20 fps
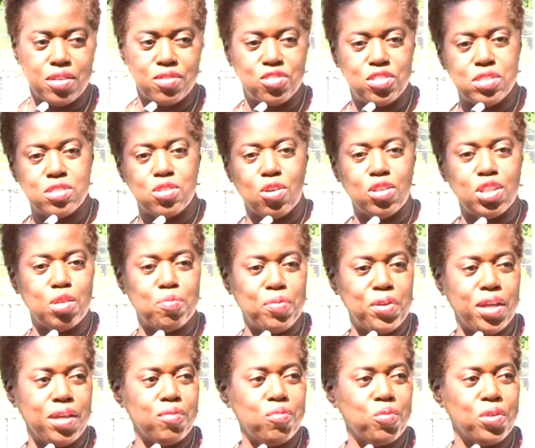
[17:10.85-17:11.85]
She's only
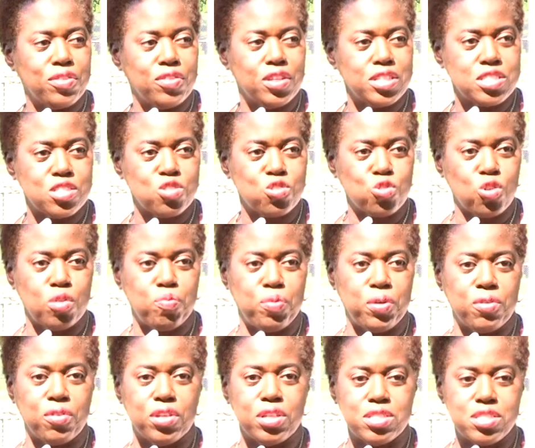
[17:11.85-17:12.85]
been with us a short
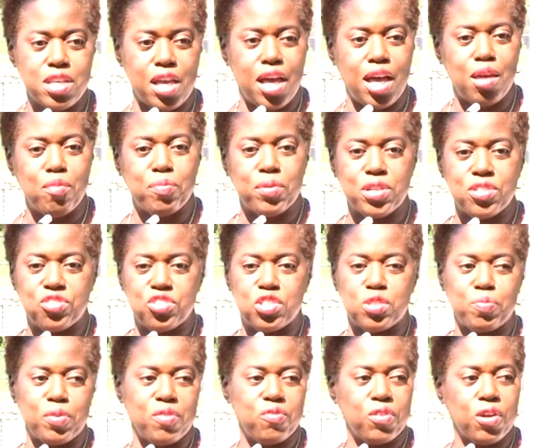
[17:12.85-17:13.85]
period of time, but she's
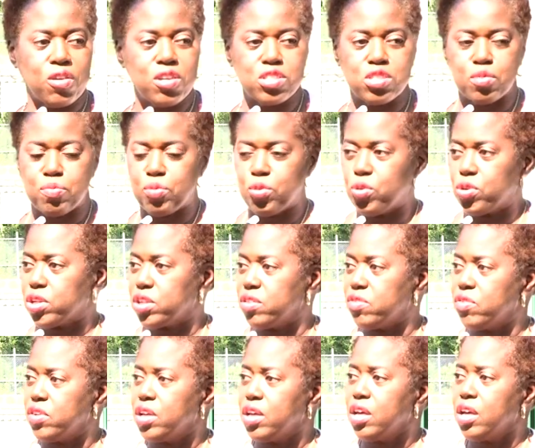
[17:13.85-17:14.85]
been very supportive